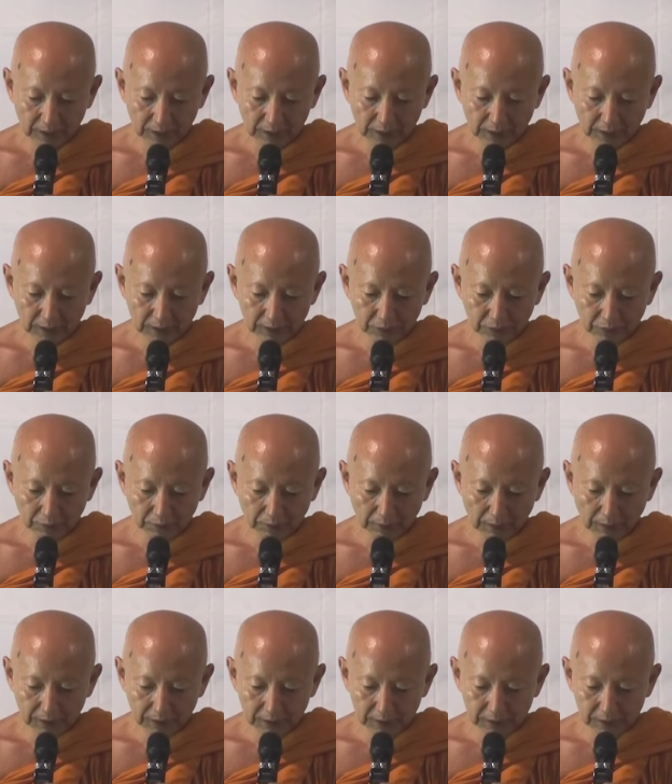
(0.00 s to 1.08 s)
Then a
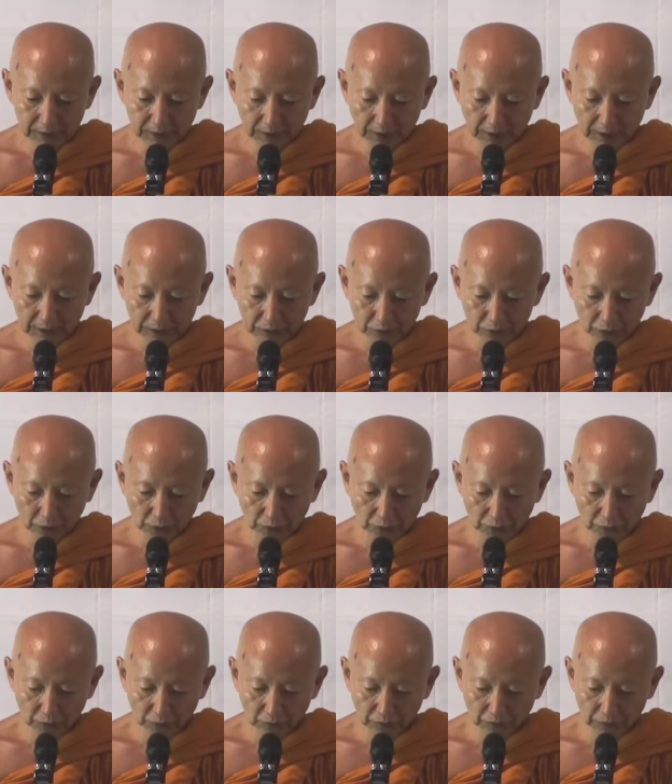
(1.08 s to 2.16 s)
tremendous light
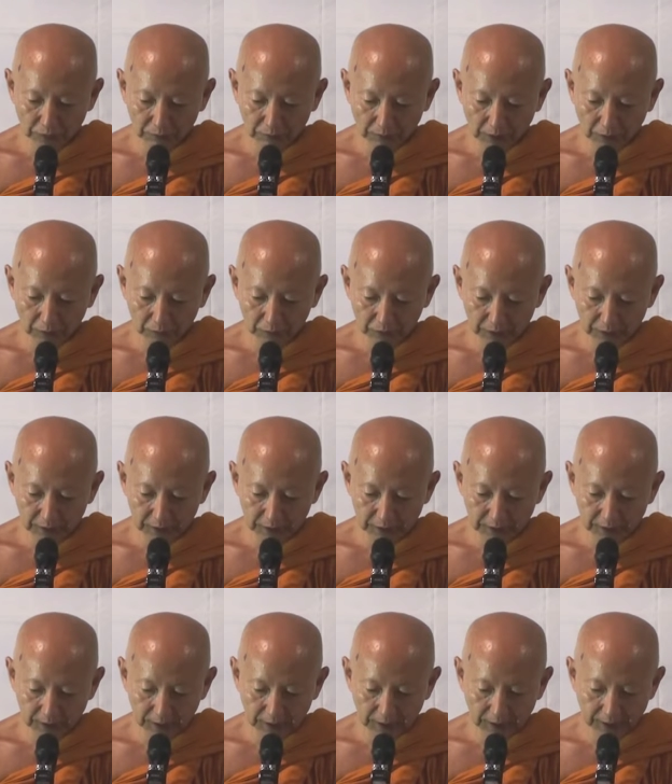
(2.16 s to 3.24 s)
shone over Mount
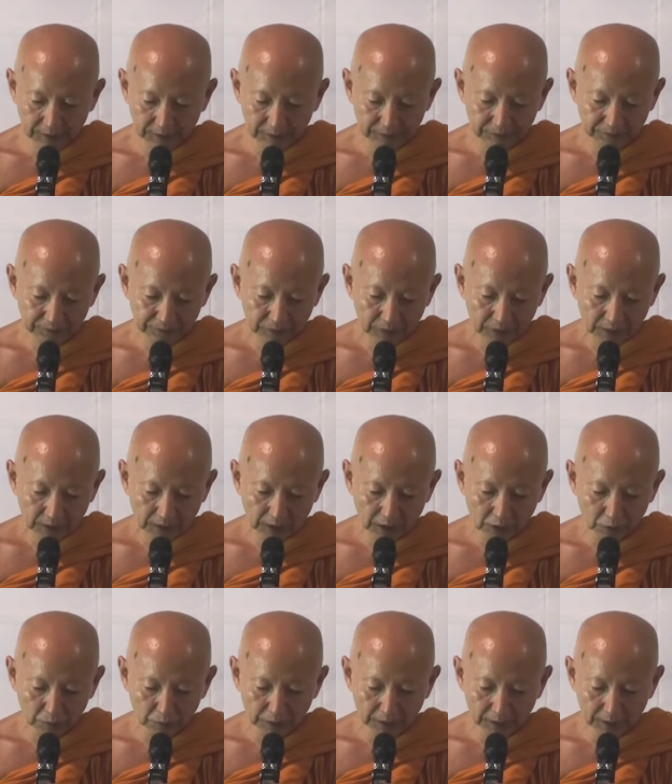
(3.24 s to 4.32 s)
Vedya
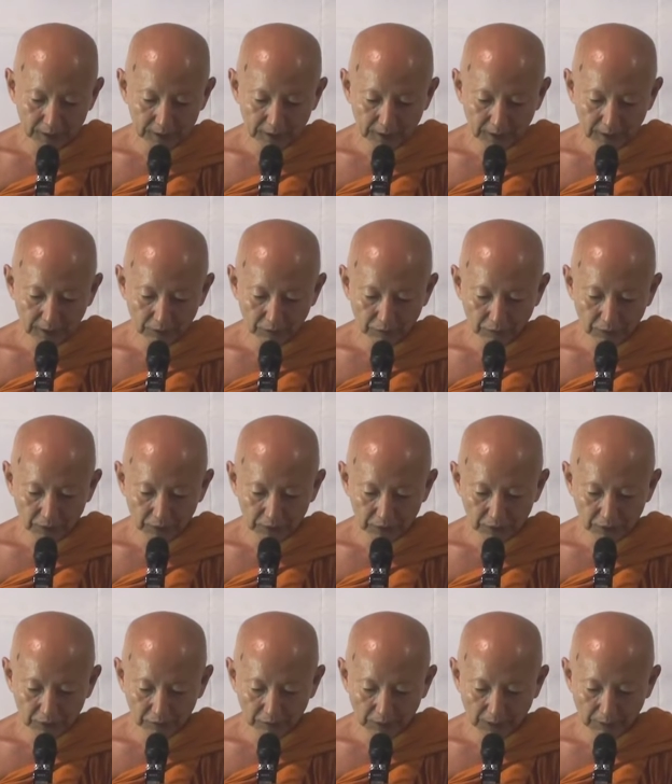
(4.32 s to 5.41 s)
illuminating the village
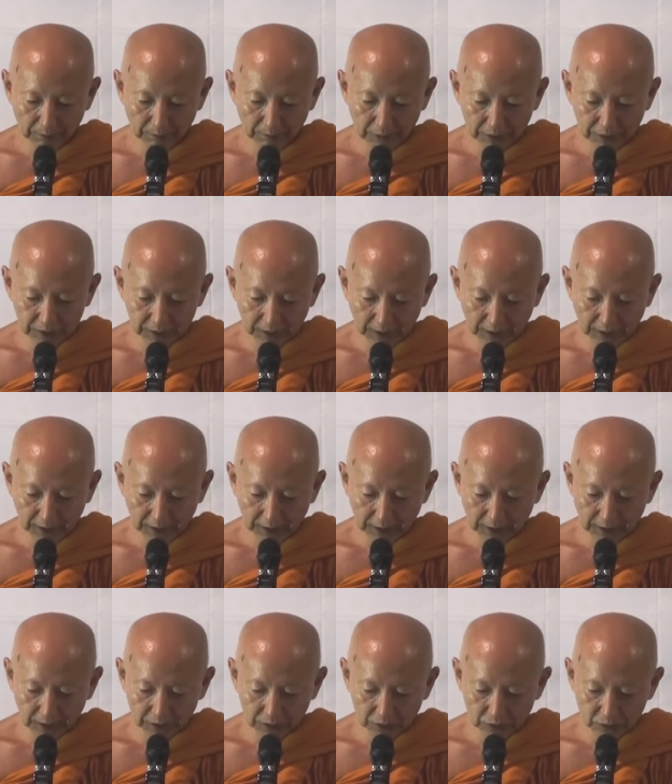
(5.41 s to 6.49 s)
of
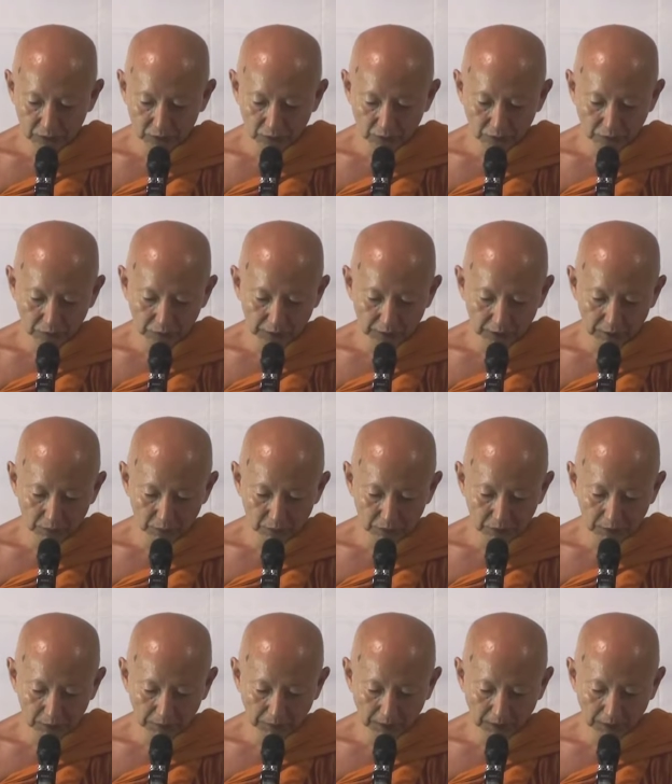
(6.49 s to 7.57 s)
Ambasanda. So great was
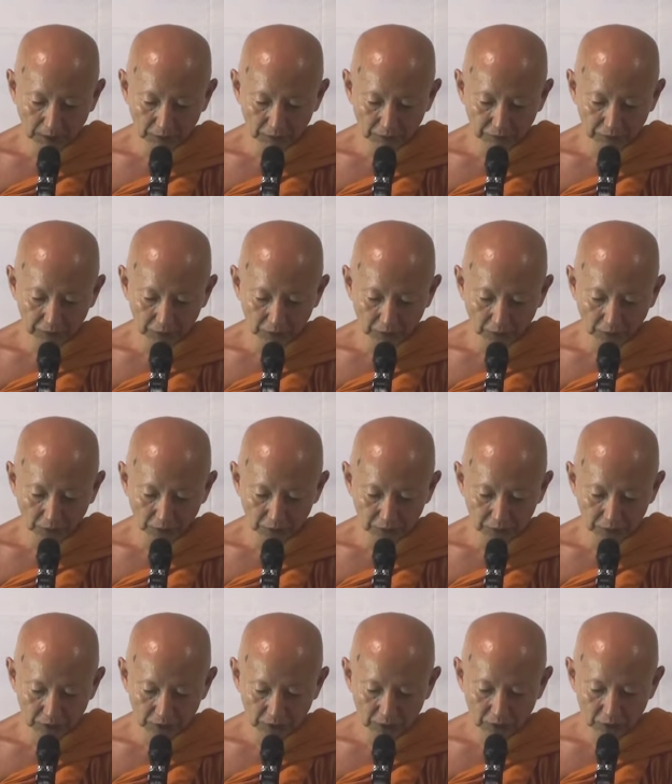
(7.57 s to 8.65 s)
the power of the
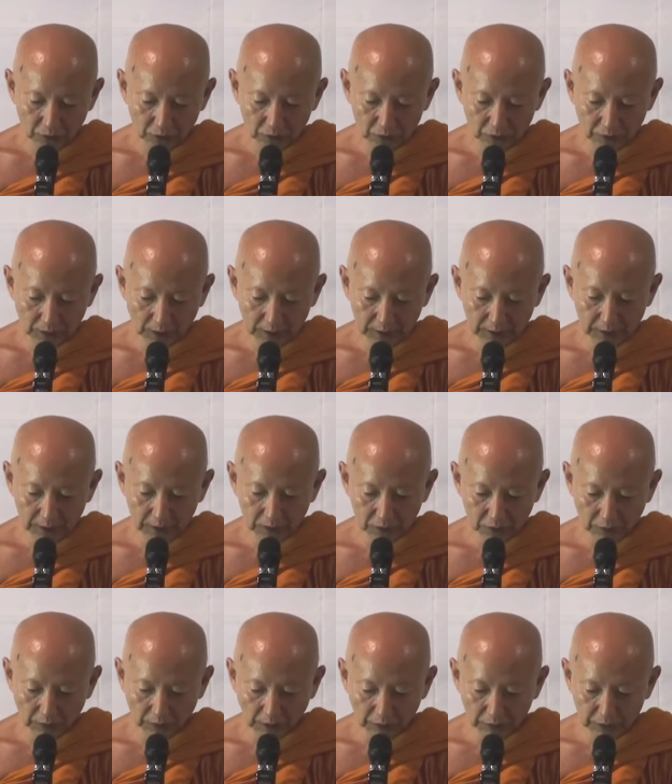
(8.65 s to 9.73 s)
gods, so that in the
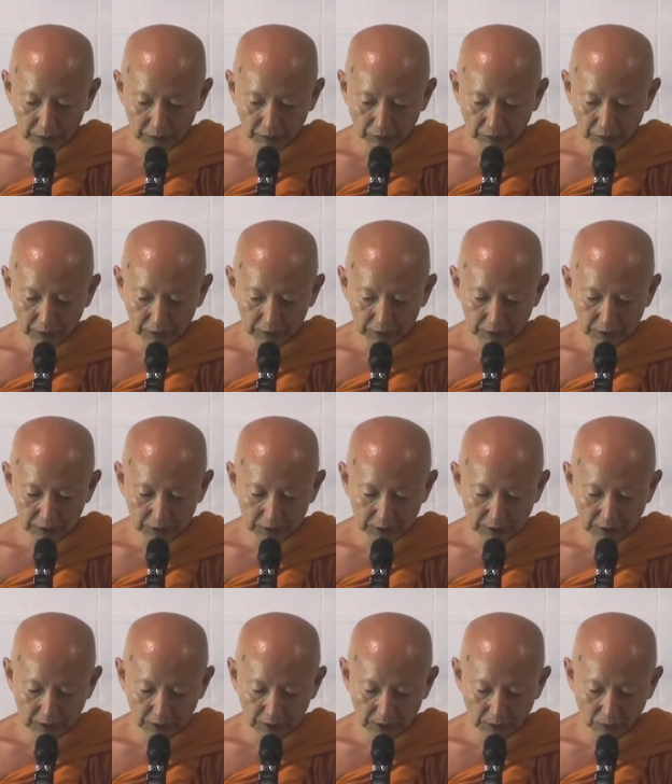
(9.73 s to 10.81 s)
surrounding
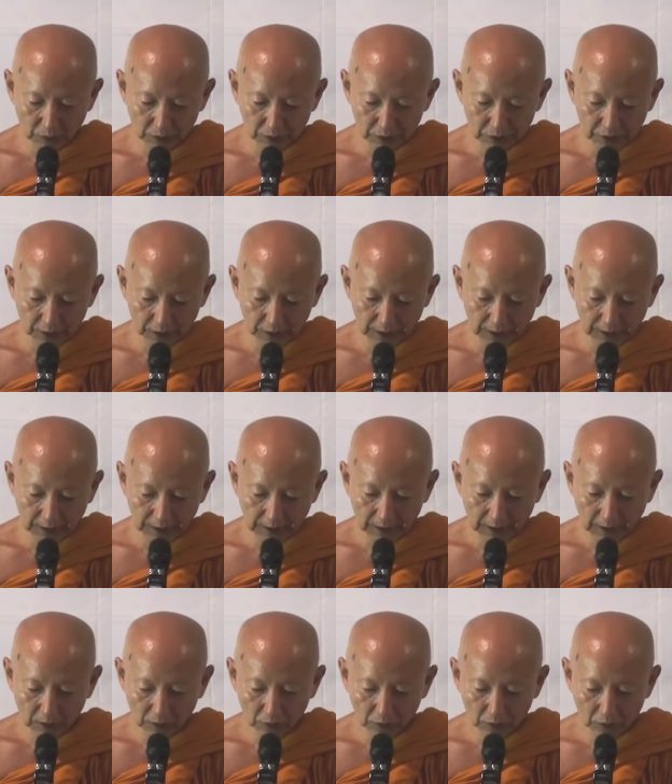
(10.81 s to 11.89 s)
villages they were saying,
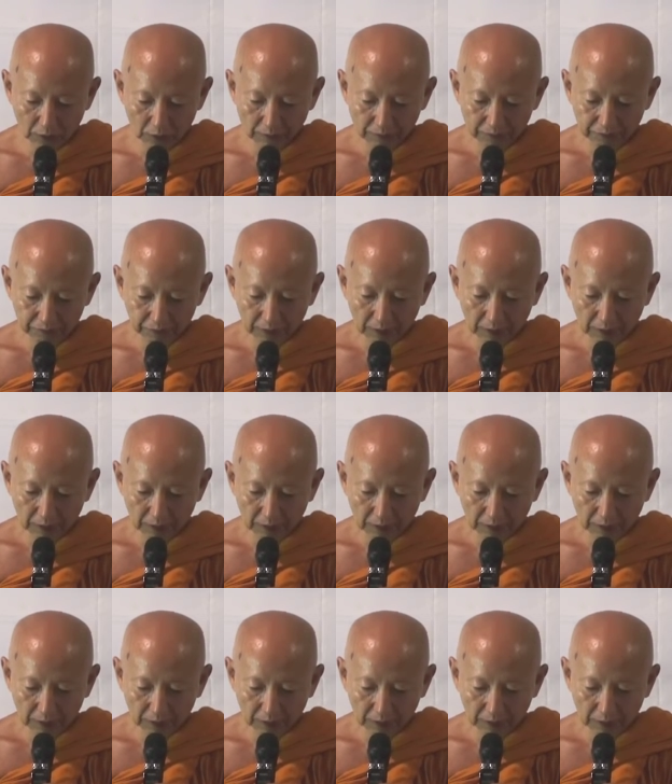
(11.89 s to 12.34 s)
Look,